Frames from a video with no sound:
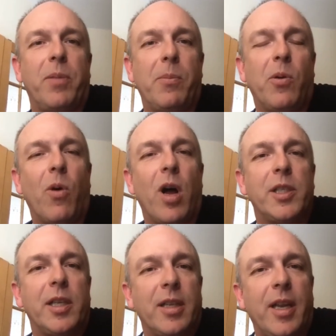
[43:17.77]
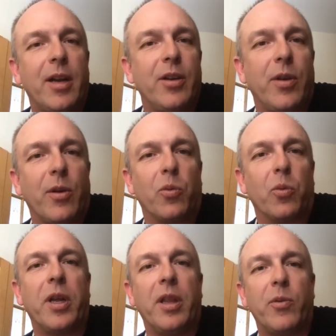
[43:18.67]
the people watching today are doing a
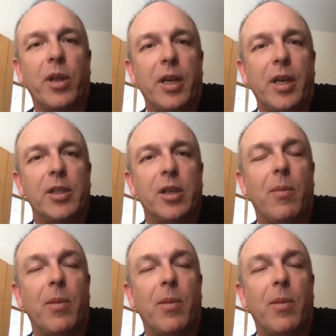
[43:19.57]
really, really good job.